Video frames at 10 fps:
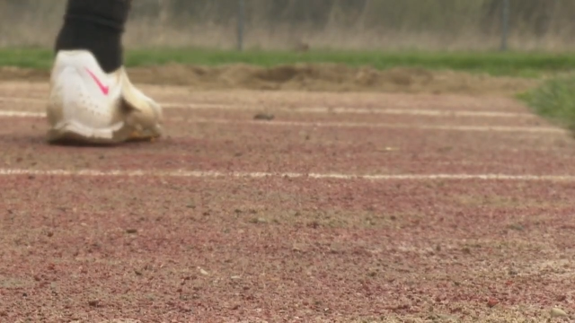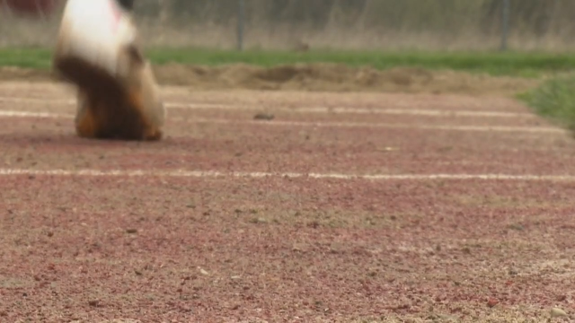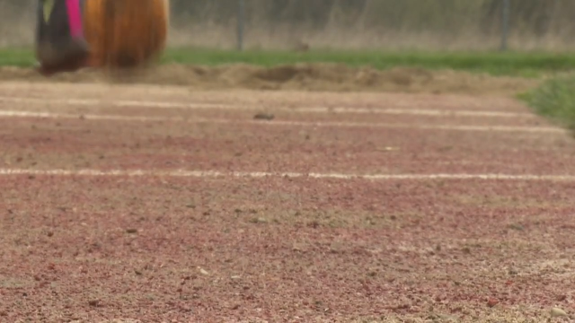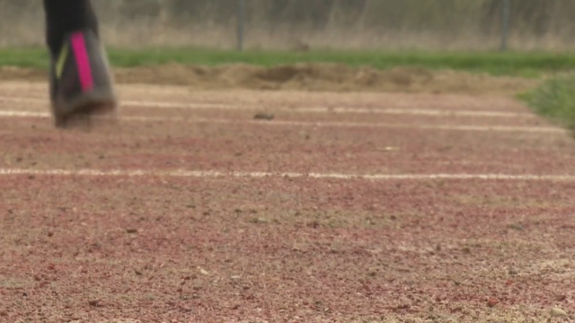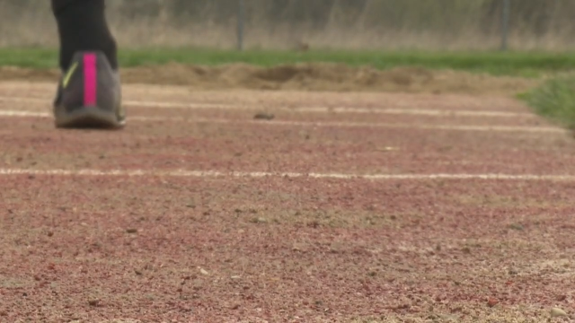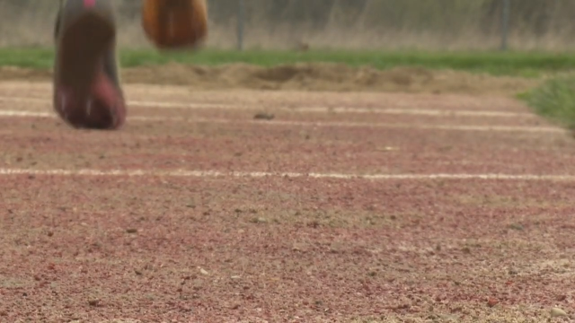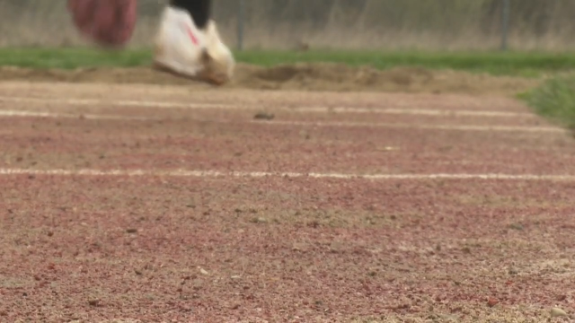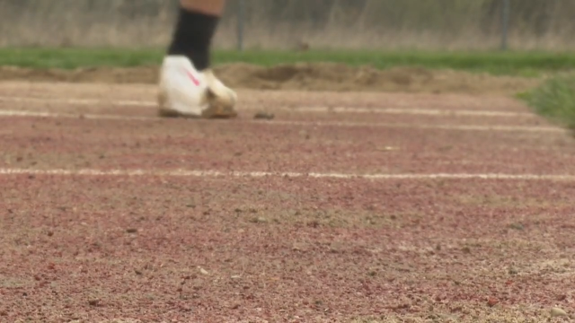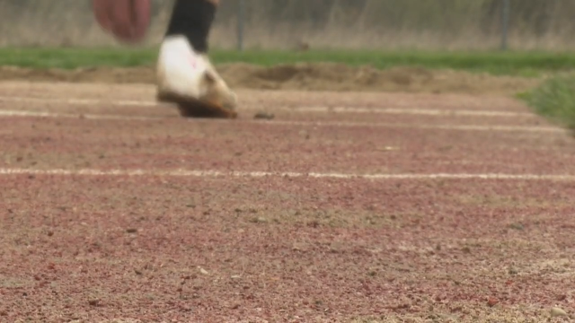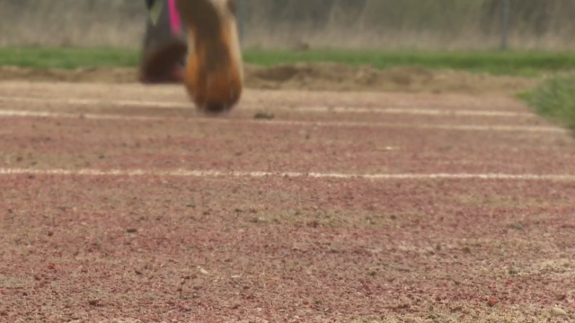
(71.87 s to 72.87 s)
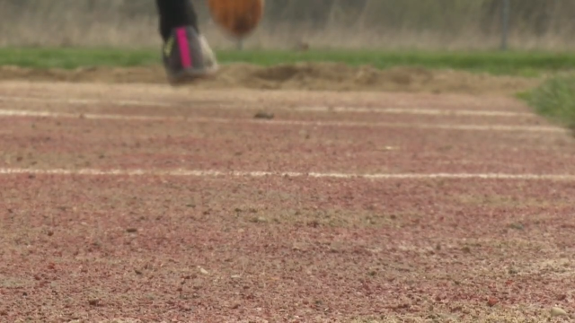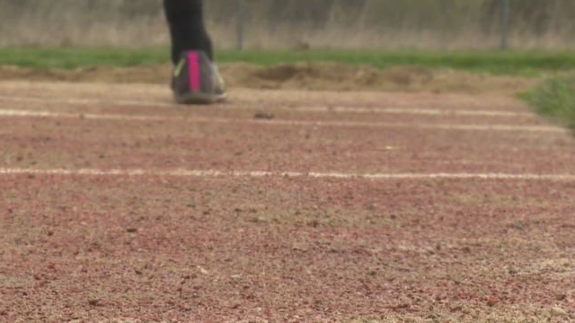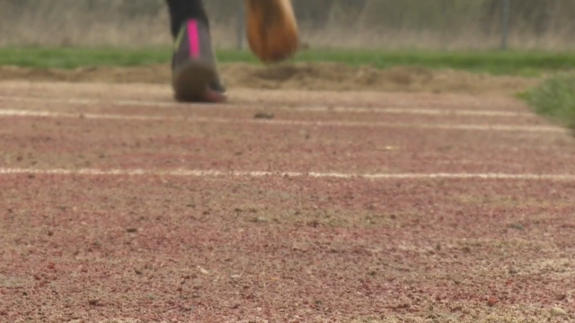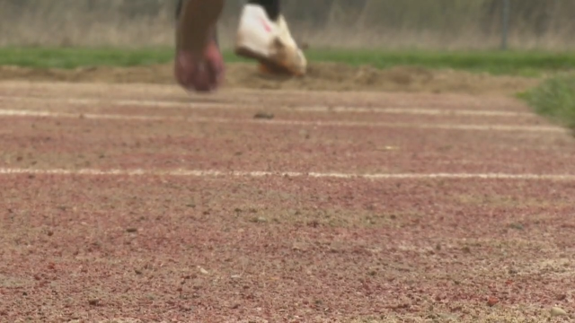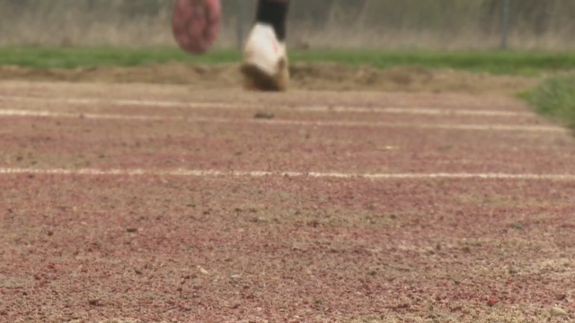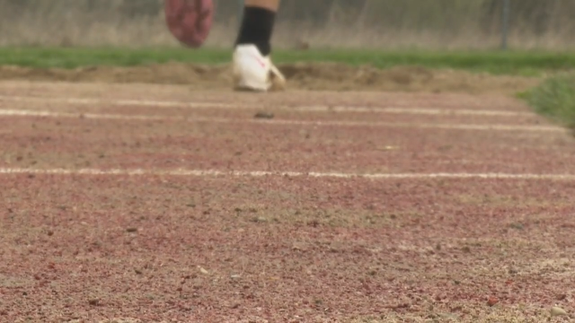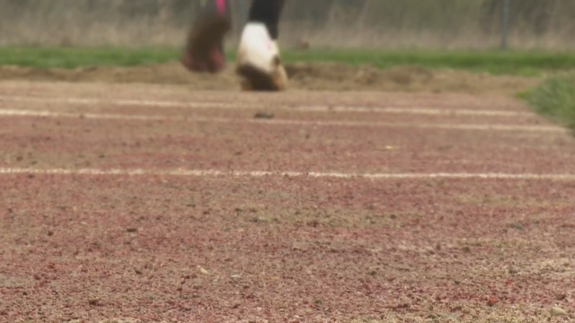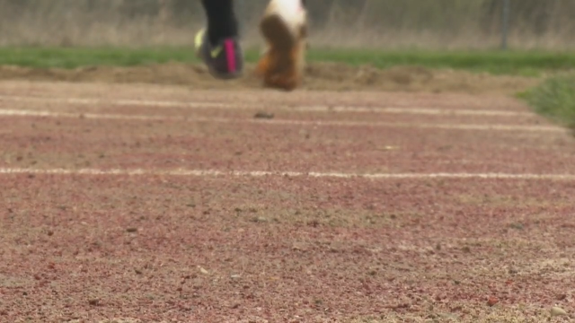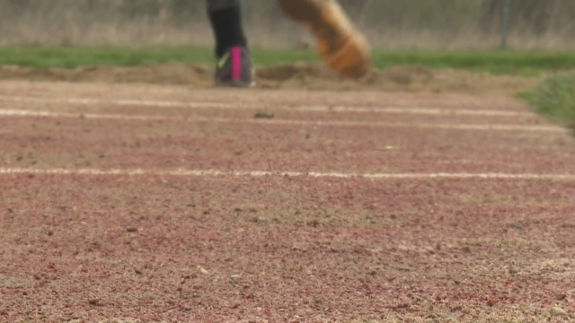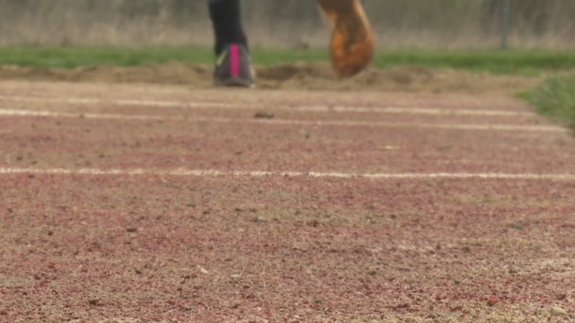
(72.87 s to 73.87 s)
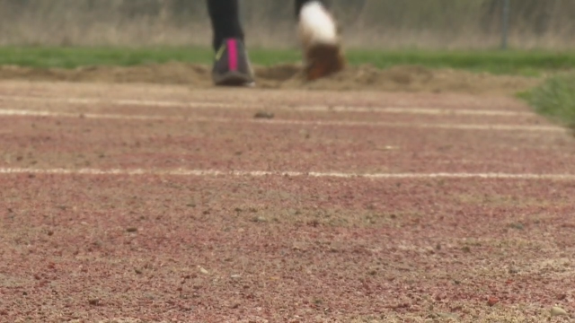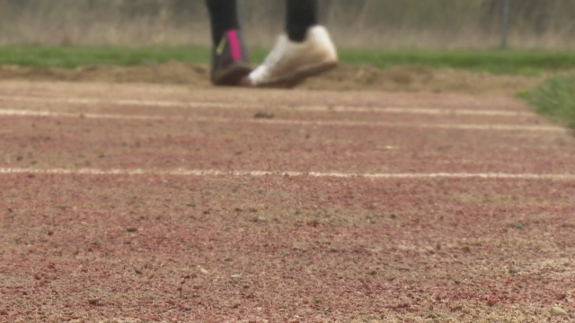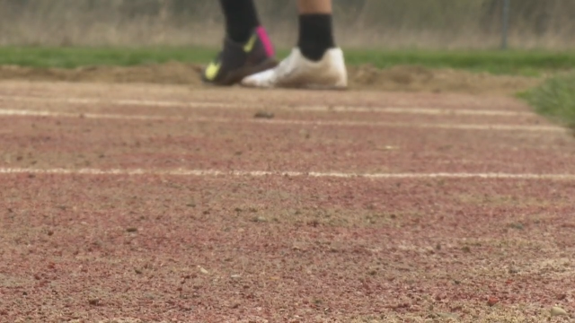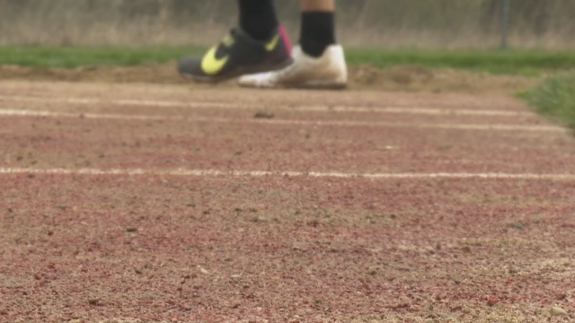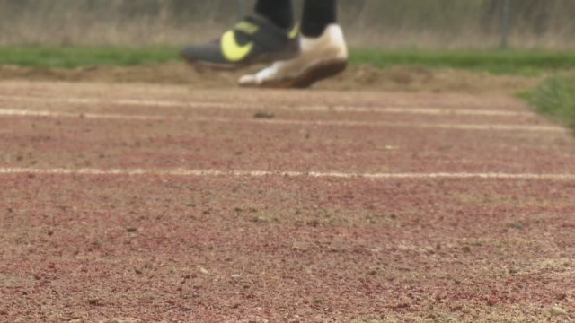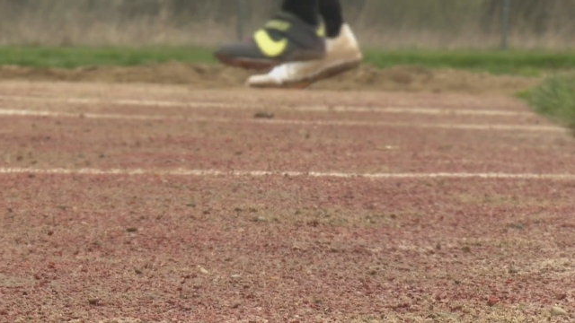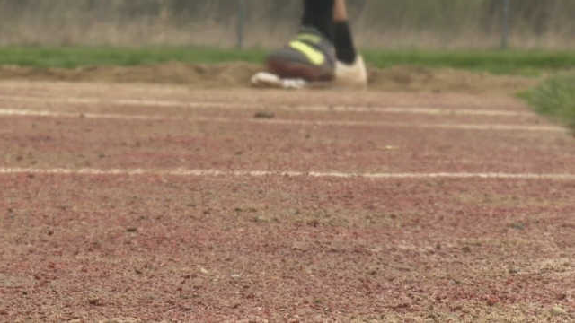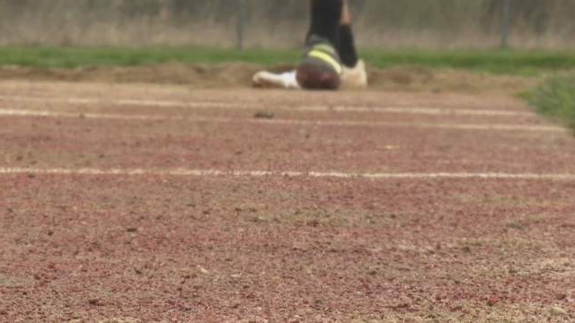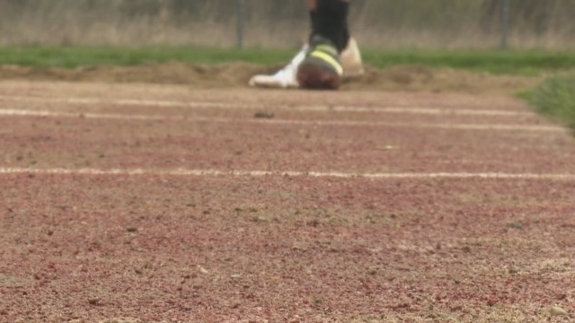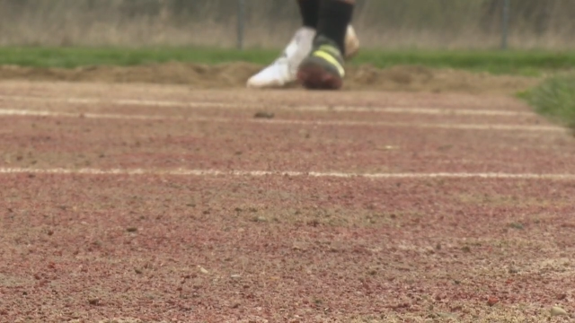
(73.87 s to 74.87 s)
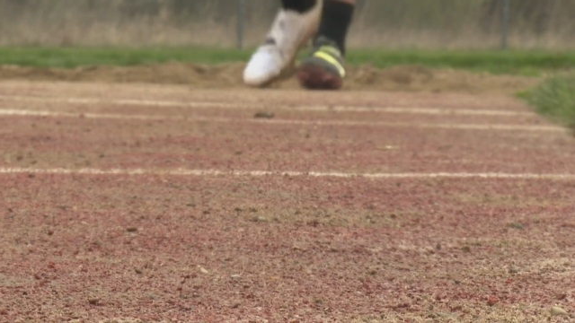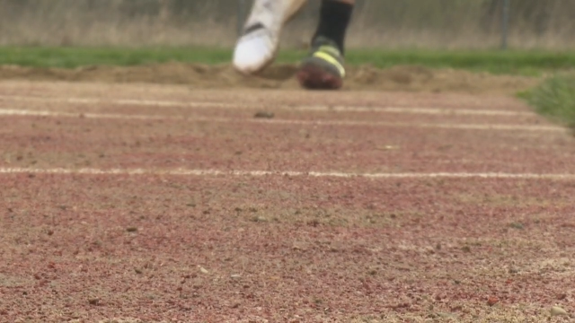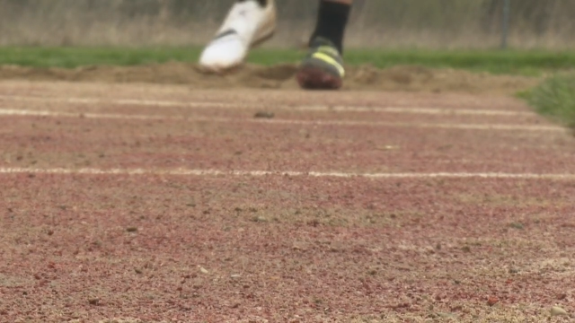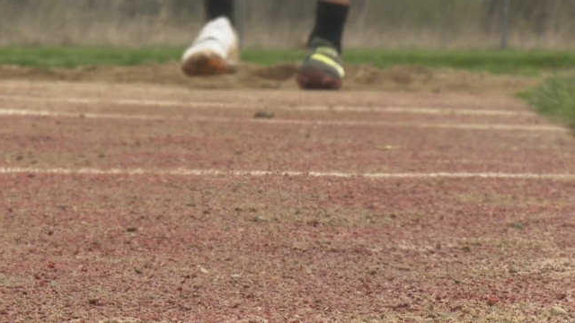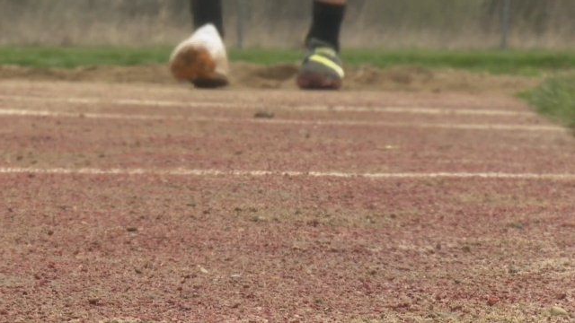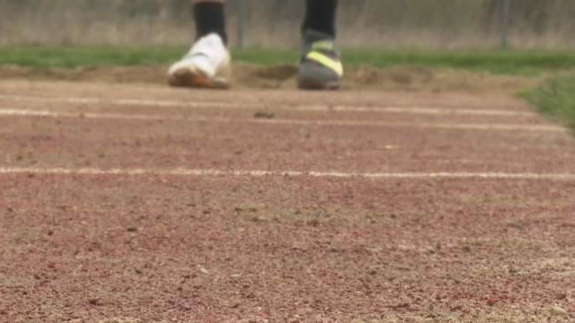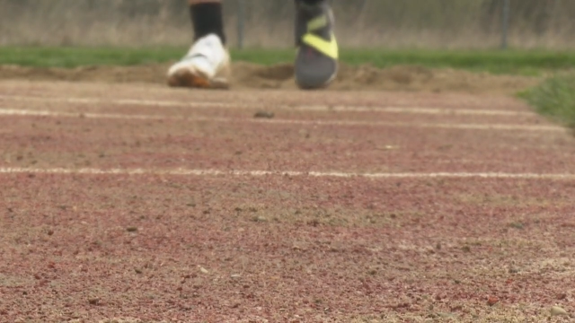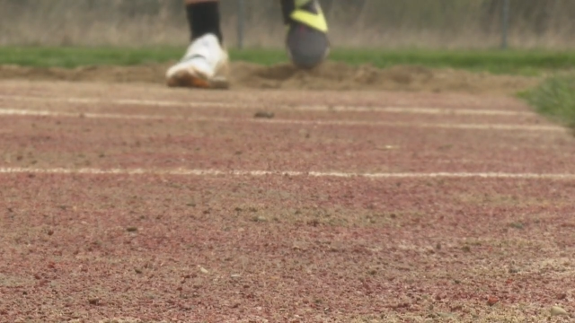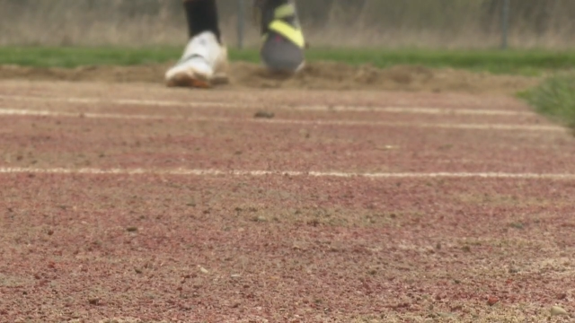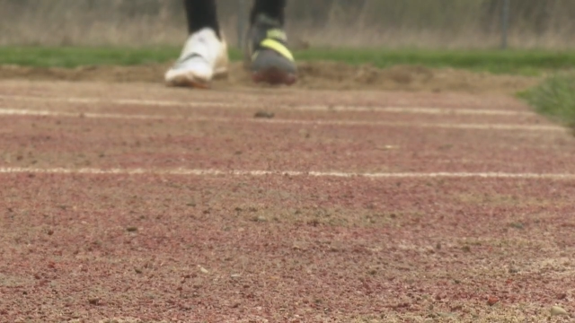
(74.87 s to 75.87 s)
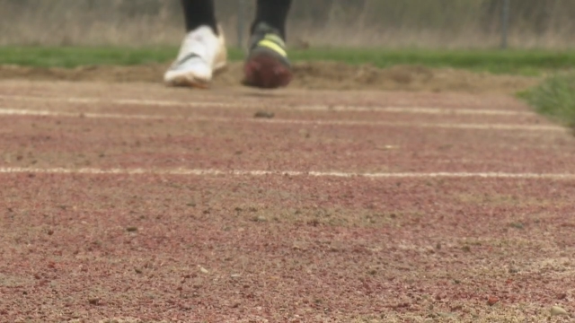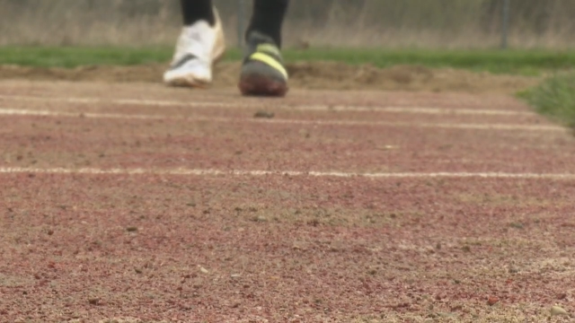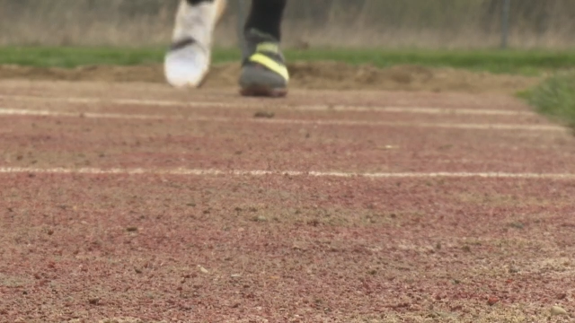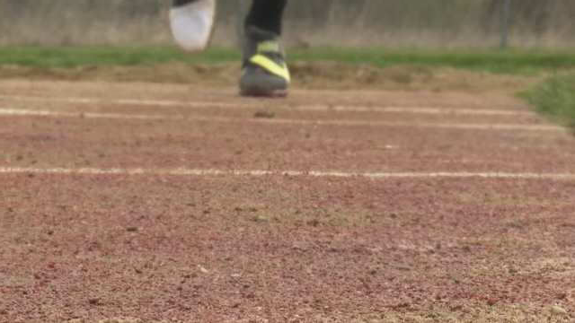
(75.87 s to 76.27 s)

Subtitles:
[unreadable: no face in view]